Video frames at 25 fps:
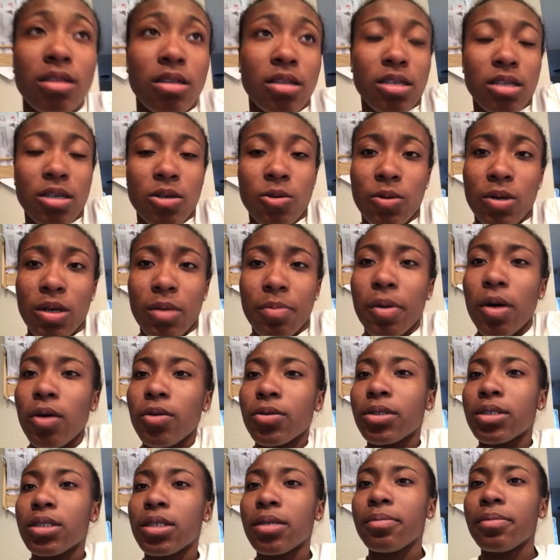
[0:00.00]
didn't want to
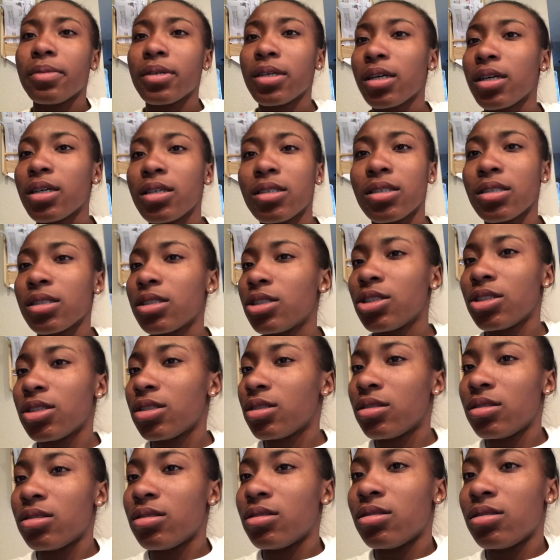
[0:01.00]
post it because it
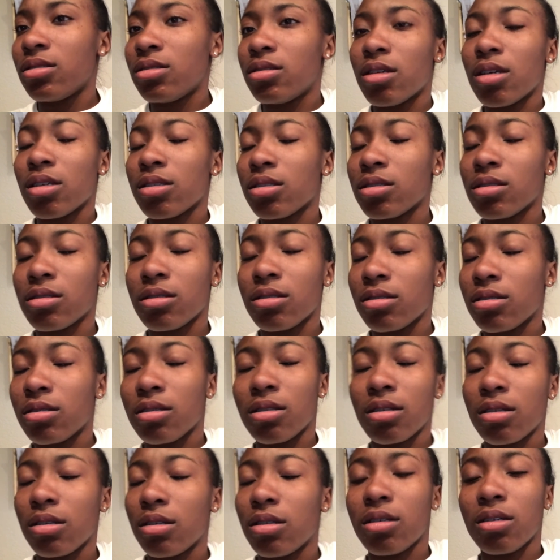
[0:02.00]
just doesn't
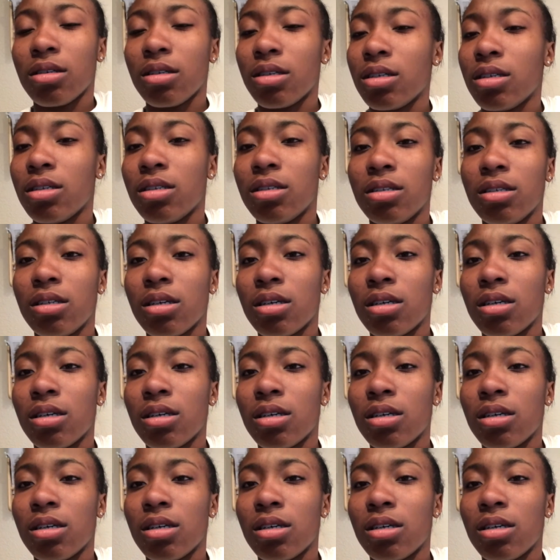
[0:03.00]
look good,